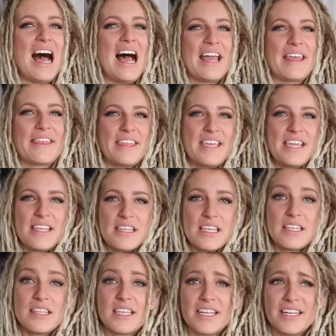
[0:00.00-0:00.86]
I
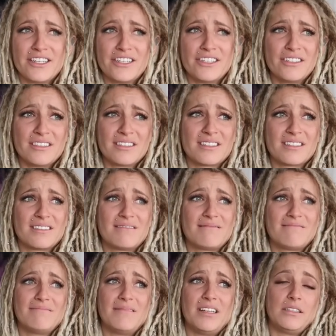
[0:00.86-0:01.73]
think that there's
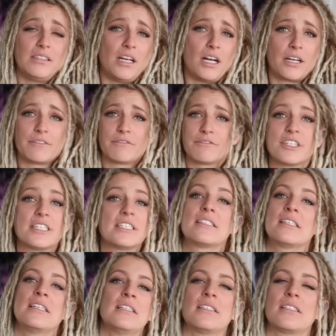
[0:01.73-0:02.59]
a lot of
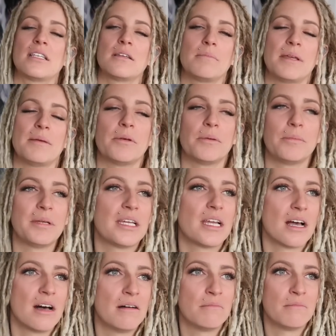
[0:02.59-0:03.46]
reasons that people
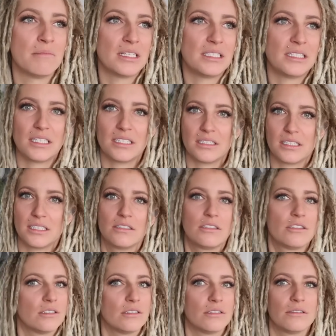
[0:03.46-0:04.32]
become
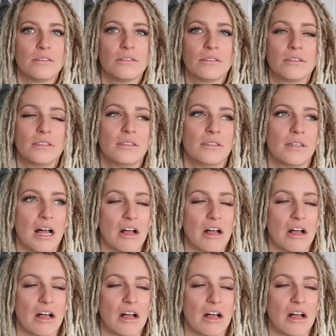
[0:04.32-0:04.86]
addicted to